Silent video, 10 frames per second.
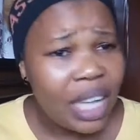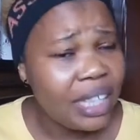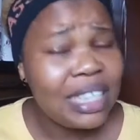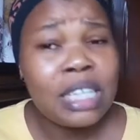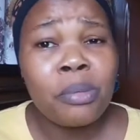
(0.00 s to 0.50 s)

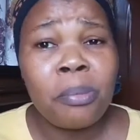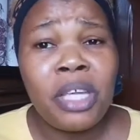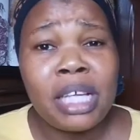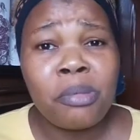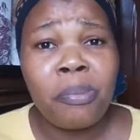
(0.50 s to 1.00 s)
She has been,
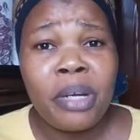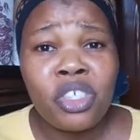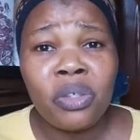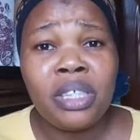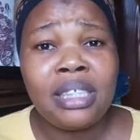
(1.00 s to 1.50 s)
he has been
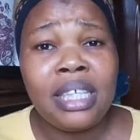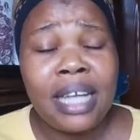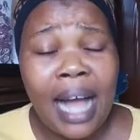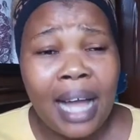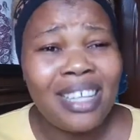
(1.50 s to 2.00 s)
pressuring
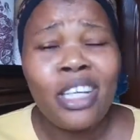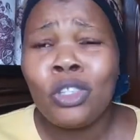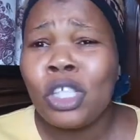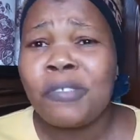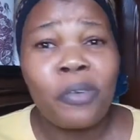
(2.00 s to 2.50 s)
her,
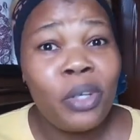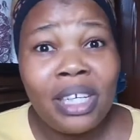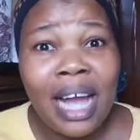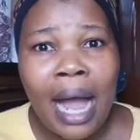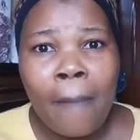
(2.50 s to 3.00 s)
just
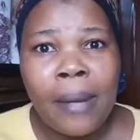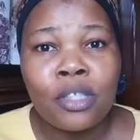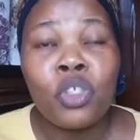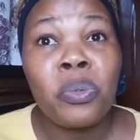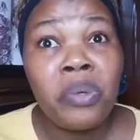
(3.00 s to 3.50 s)
following her
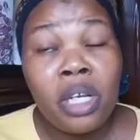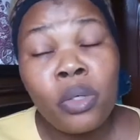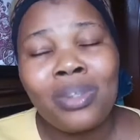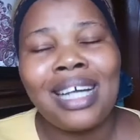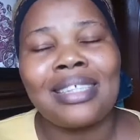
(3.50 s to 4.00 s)
about. You really
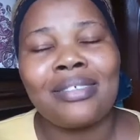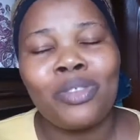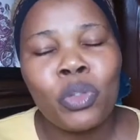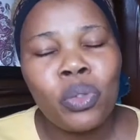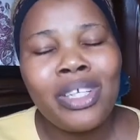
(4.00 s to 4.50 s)
know that
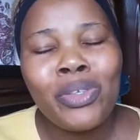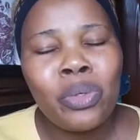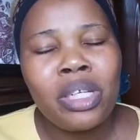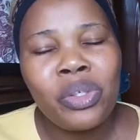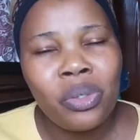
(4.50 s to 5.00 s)
truly,
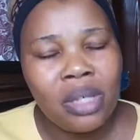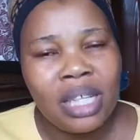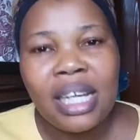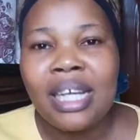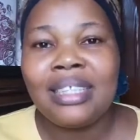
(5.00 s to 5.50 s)
truly,
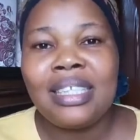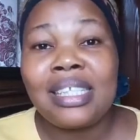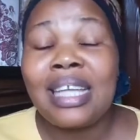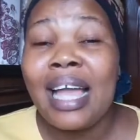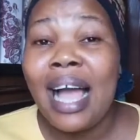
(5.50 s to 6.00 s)
truly, this
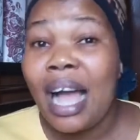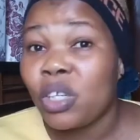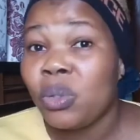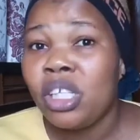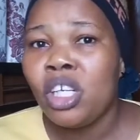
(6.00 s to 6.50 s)
guy
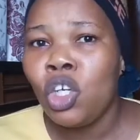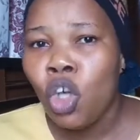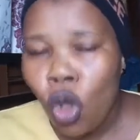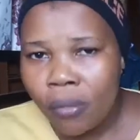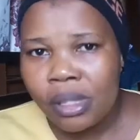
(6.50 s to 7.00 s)
actually
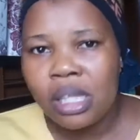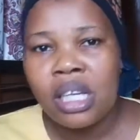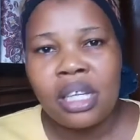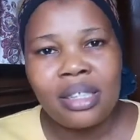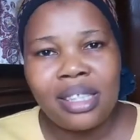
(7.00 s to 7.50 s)
loves
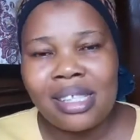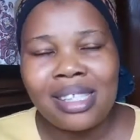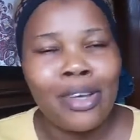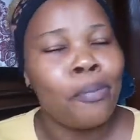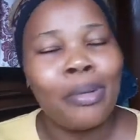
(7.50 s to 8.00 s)
this
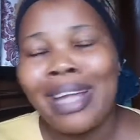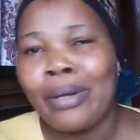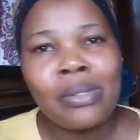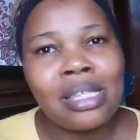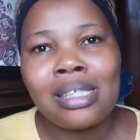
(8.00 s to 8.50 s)
girl. But I
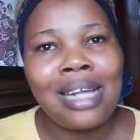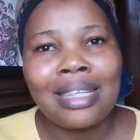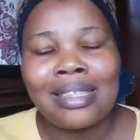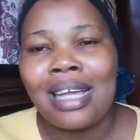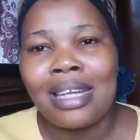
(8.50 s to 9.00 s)
don't see
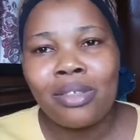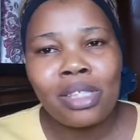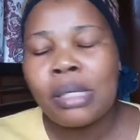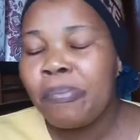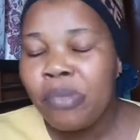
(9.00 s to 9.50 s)
that. I don't
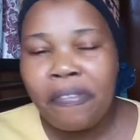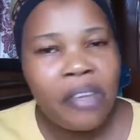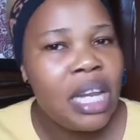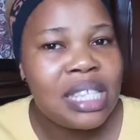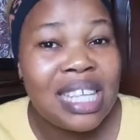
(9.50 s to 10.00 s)
think the
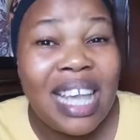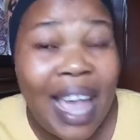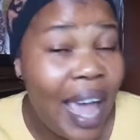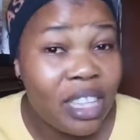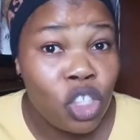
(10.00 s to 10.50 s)
feelings
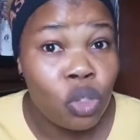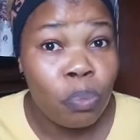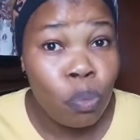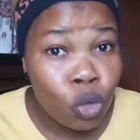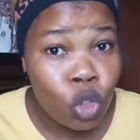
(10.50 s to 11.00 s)
aren't
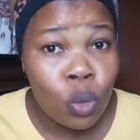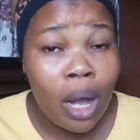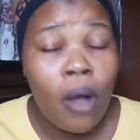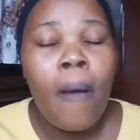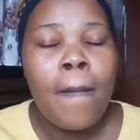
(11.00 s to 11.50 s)

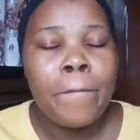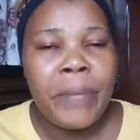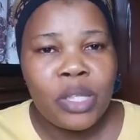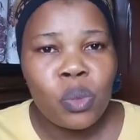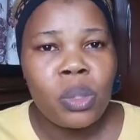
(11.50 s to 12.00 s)
mutual
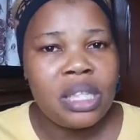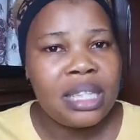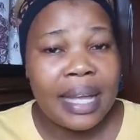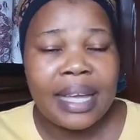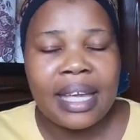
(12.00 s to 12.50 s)
between
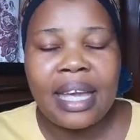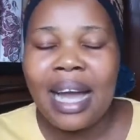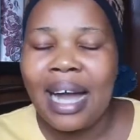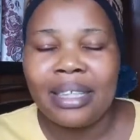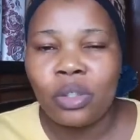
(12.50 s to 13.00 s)
Nengi
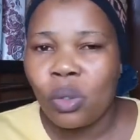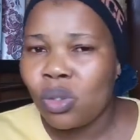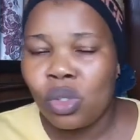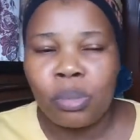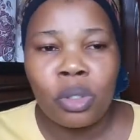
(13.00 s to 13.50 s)
and
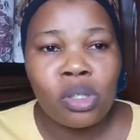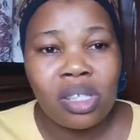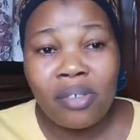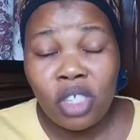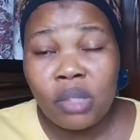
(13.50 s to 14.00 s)
Ozo, because
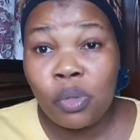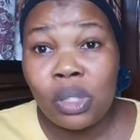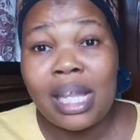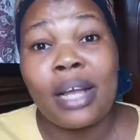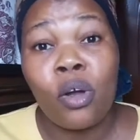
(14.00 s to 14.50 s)
it just
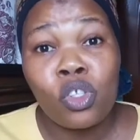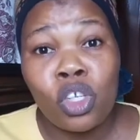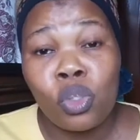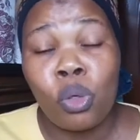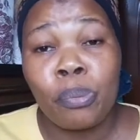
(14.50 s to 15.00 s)
feels like Ozo
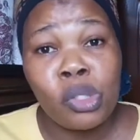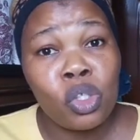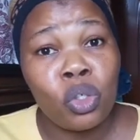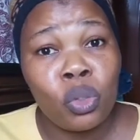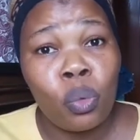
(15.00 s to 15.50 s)
is the one putting
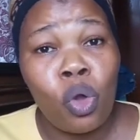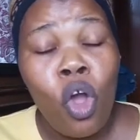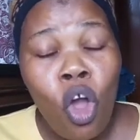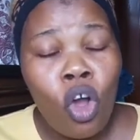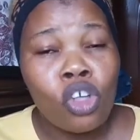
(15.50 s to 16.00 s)
all the work,
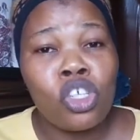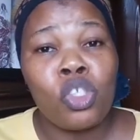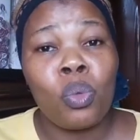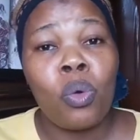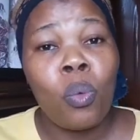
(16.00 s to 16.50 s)
Ozo is
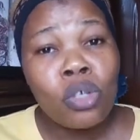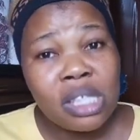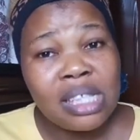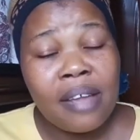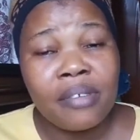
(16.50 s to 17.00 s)
the one
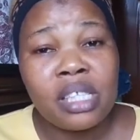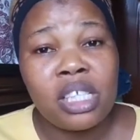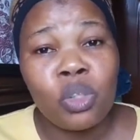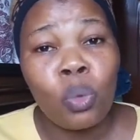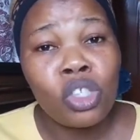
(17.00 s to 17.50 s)
wanting
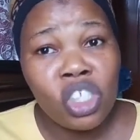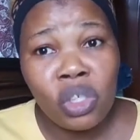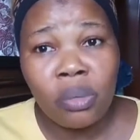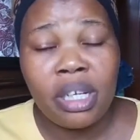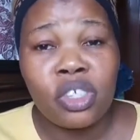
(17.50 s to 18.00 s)
everything, wanting
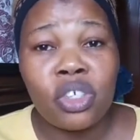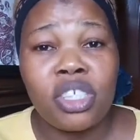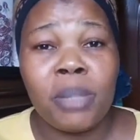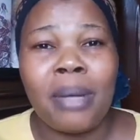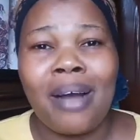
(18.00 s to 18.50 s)
the
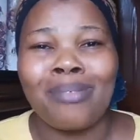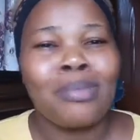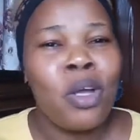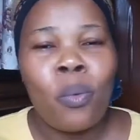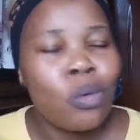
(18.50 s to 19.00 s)
relationship, and
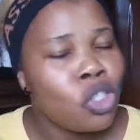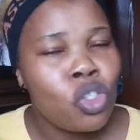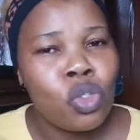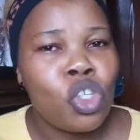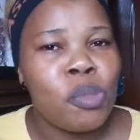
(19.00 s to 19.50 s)
wanting
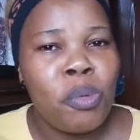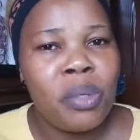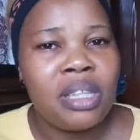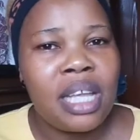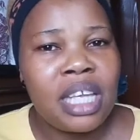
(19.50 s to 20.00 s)
to just be
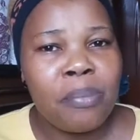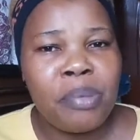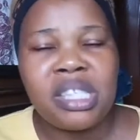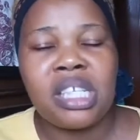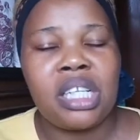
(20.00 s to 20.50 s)
with Nengi,
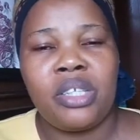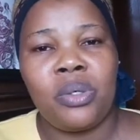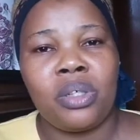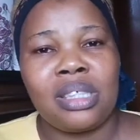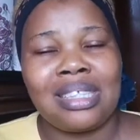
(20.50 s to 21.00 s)
basically,
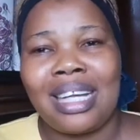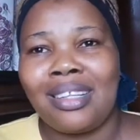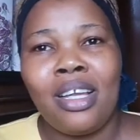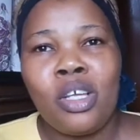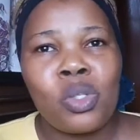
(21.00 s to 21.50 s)
you understand.
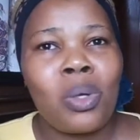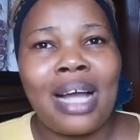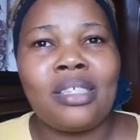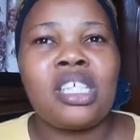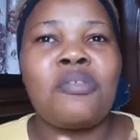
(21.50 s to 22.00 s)
So
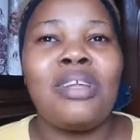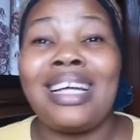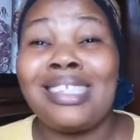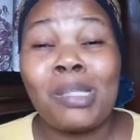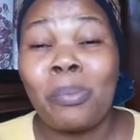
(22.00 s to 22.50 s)
I just feel
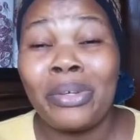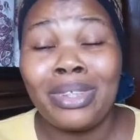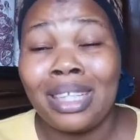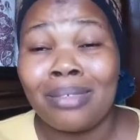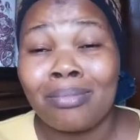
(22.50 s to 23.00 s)
at this
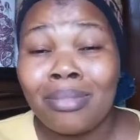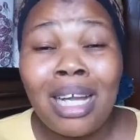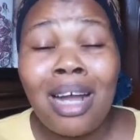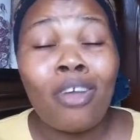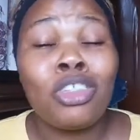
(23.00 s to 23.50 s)
point then,
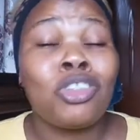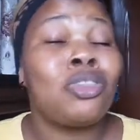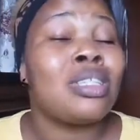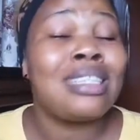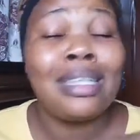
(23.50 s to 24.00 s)
Ozo should
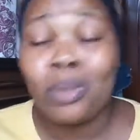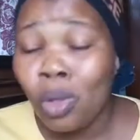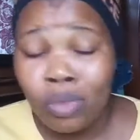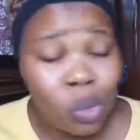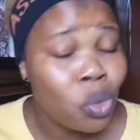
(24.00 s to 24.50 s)
just let go
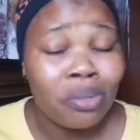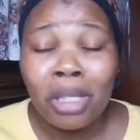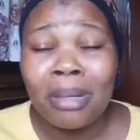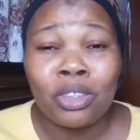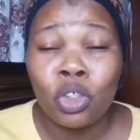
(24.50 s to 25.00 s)
of the two of
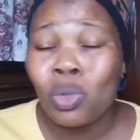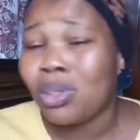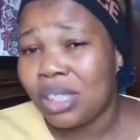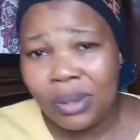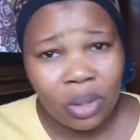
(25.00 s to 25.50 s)
them and just
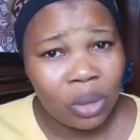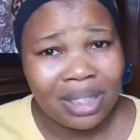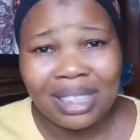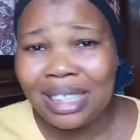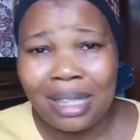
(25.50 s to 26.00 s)
concentrate on
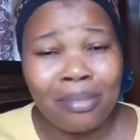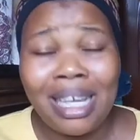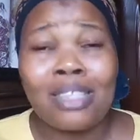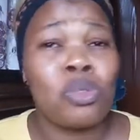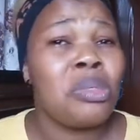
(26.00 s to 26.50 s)
the game. There
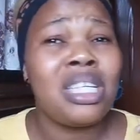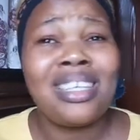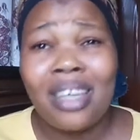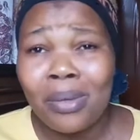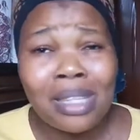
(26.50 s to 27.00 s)
are so many
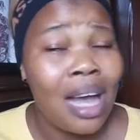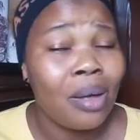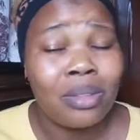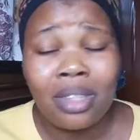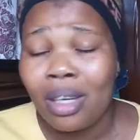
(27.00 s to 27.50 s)
girls
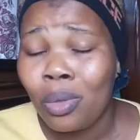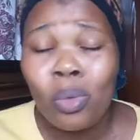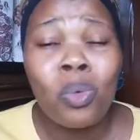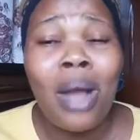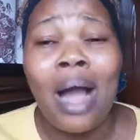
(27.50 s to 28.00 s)
out there
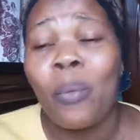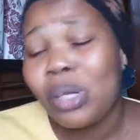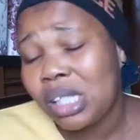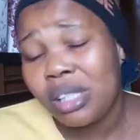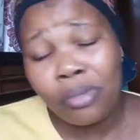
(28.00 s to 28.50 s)
who are
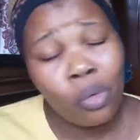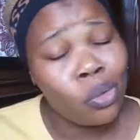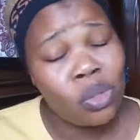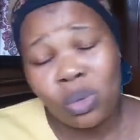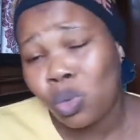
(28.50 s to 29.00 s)
waiting for
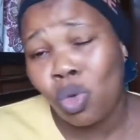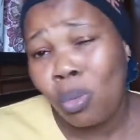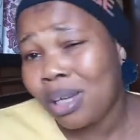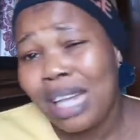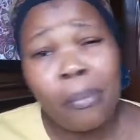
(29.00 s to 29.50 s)
Ozo to
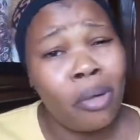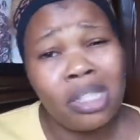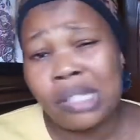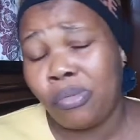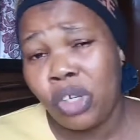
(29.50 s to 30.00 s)
come out. That boy
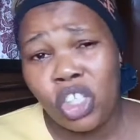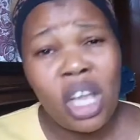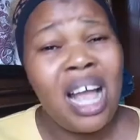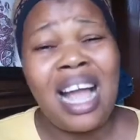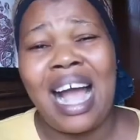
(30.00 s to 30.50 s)
is fresh
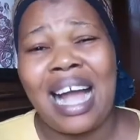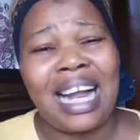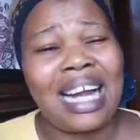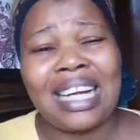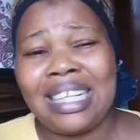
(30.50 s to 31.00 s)
and
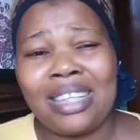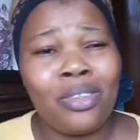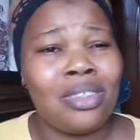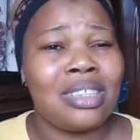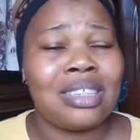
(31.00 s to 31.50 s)
clean. I
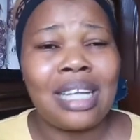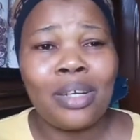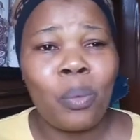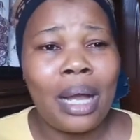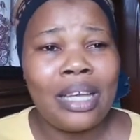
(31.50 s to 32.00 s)
don't
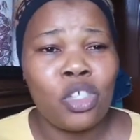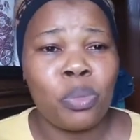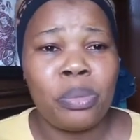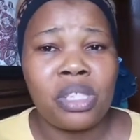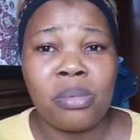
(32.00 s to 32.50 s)
understand why he
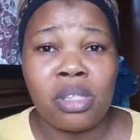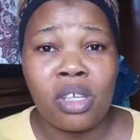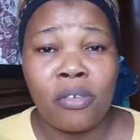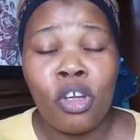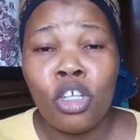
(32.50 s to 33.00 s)
should put
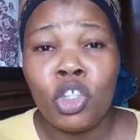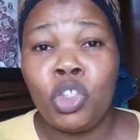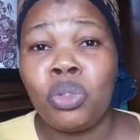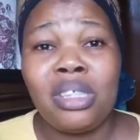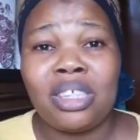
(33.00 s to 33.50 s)
himself
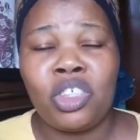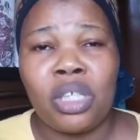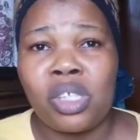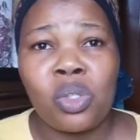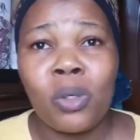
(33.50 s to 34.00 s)
through the
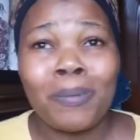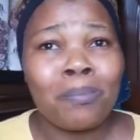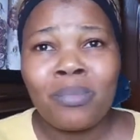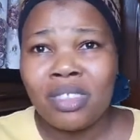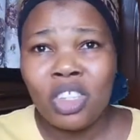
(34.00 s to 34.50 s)
stress. So
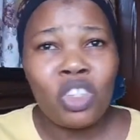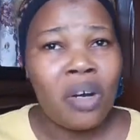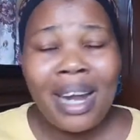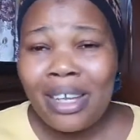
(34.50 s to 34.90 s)
the Dora